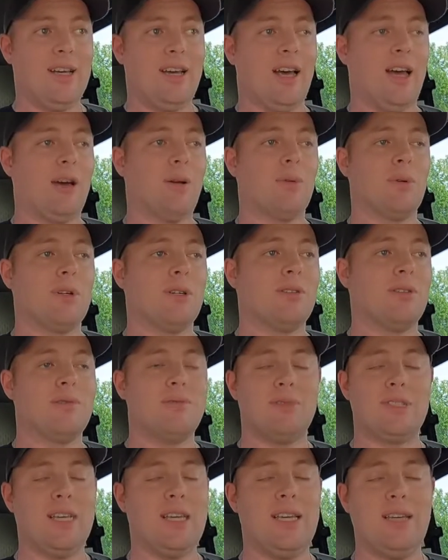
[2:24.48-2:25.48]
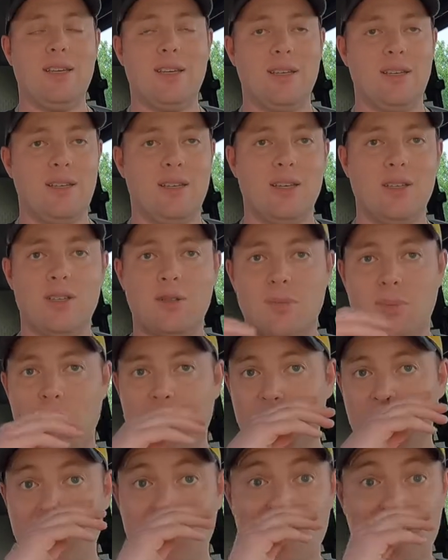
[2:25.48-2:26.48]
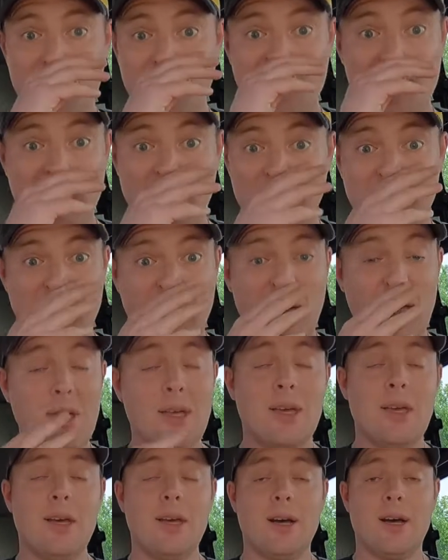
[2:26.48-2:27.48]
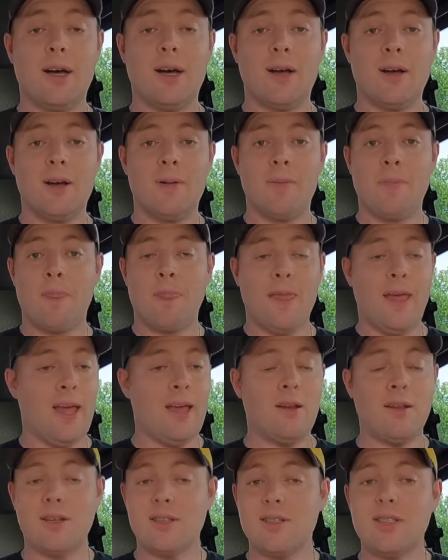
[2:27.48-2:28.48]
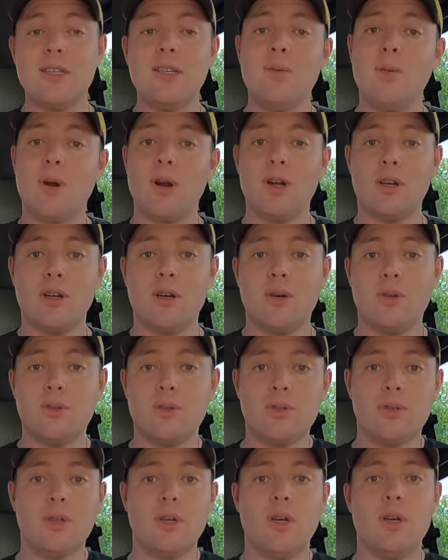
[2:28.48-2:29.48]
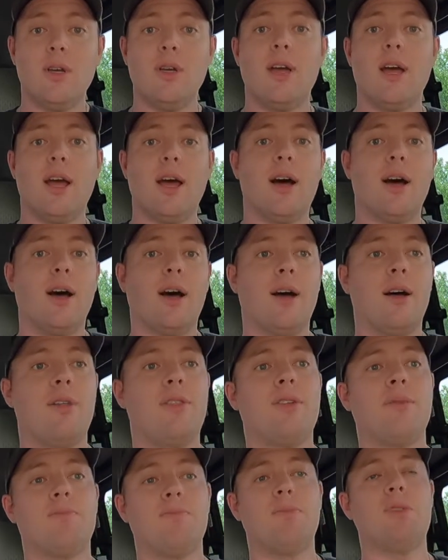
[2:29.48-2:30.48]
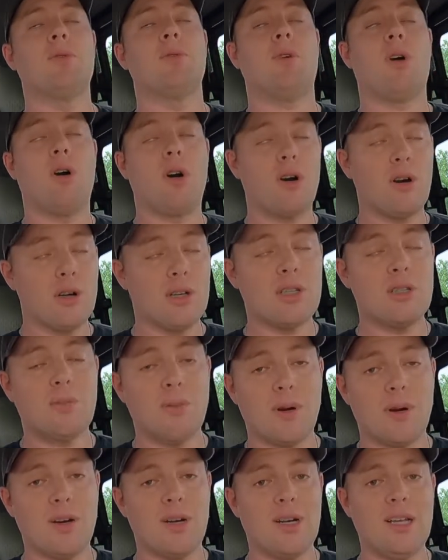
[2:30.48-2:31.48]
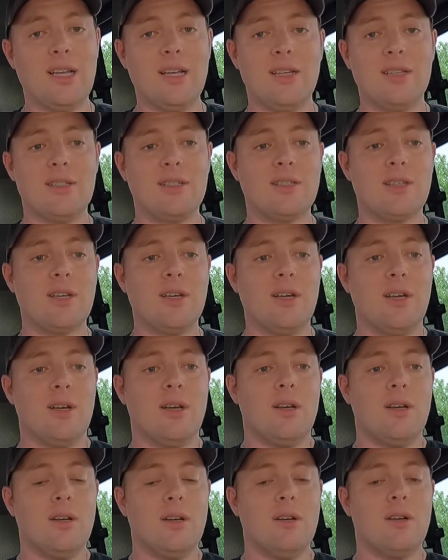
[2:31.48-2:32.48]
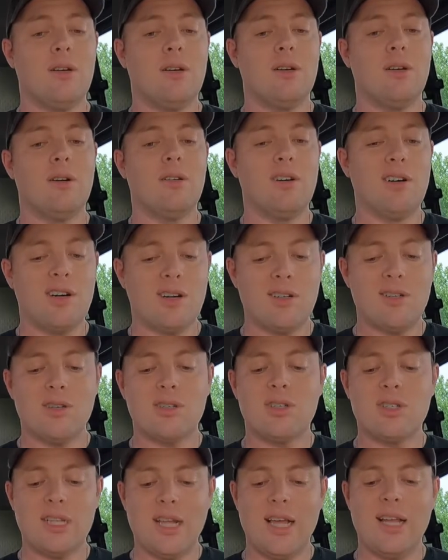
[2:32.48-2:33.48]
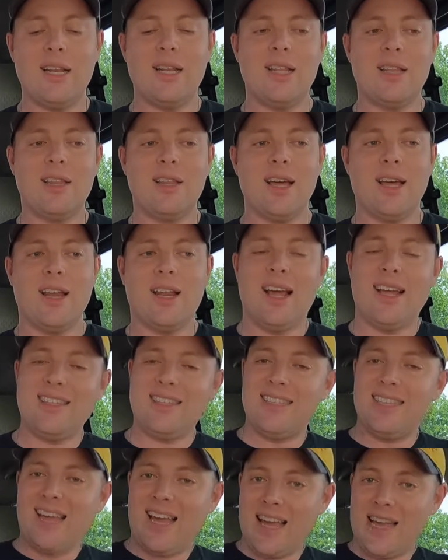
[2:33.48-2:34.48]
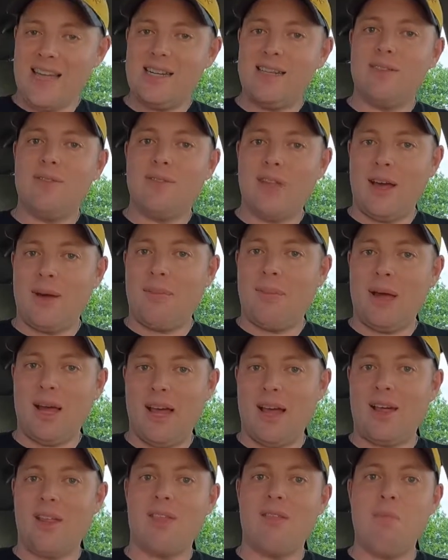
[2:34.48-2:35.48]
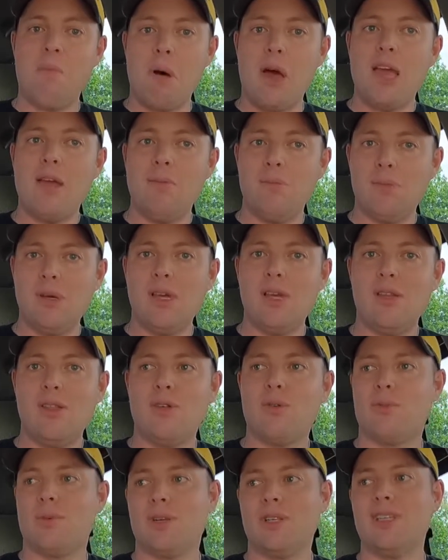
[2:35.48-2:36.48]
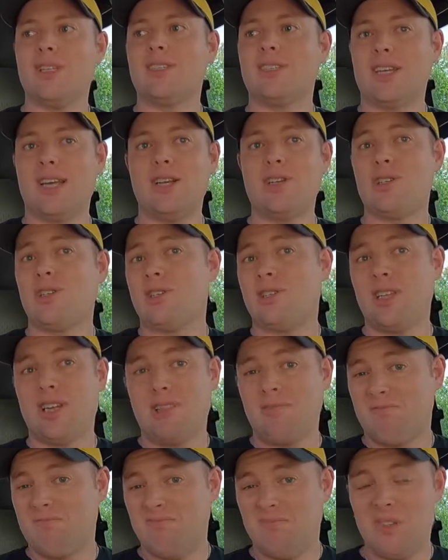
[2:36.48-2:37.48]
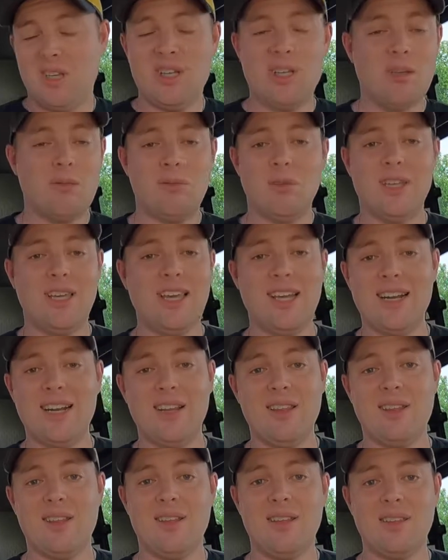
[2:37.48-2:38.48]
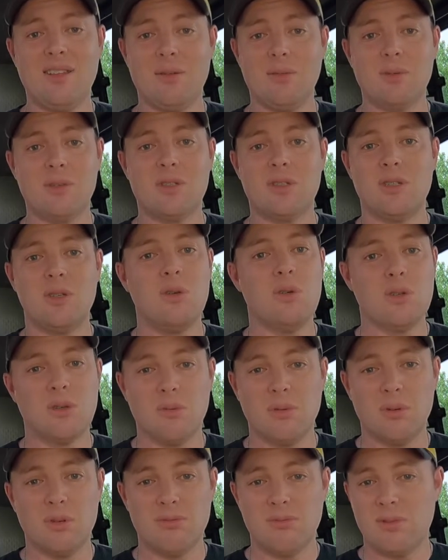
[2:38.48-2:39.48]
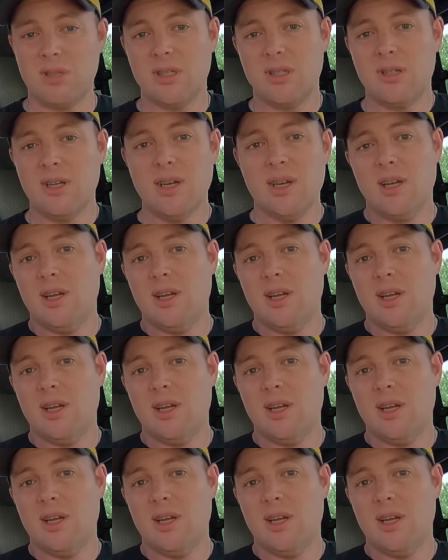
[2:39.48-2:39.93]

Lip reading: I would take inspiration from something, and let's see where it goes. The hardest part is understanding that at the end of that path might be the realization that you didn't really get anything that was usable. You